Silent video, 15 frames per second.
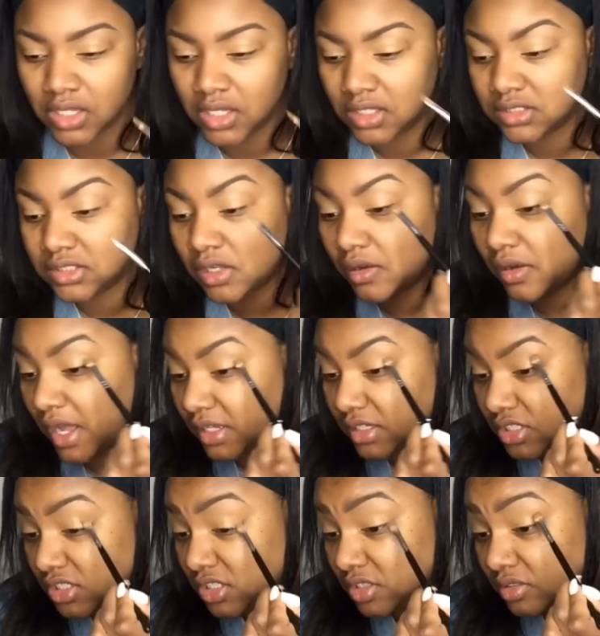So I just
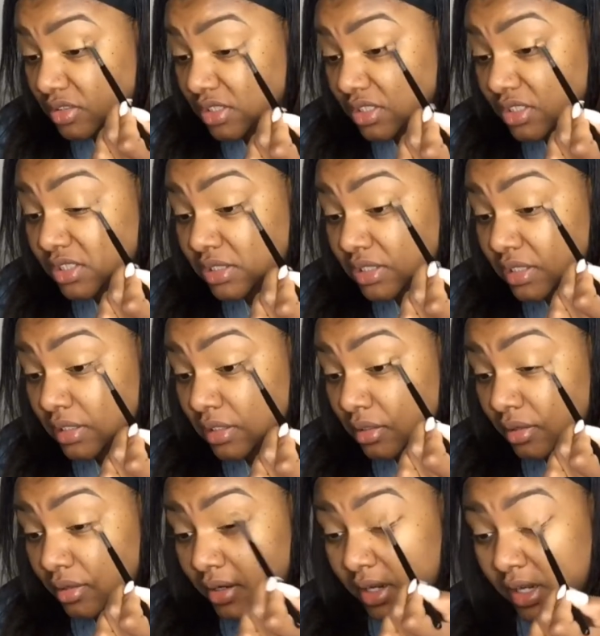use concealer,
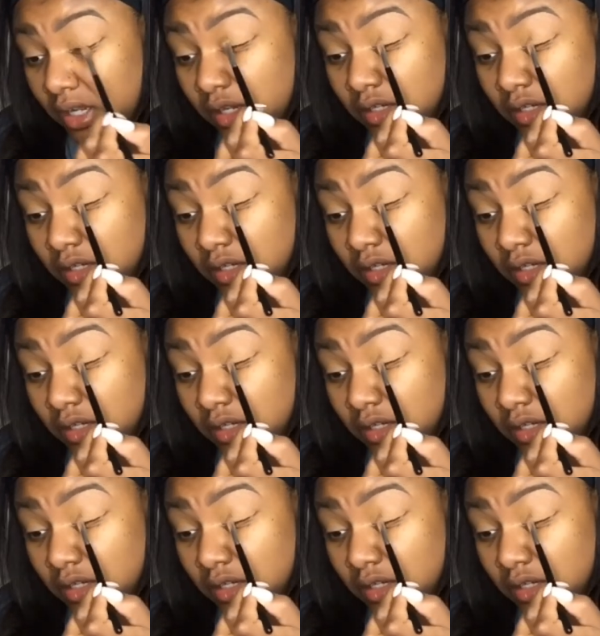and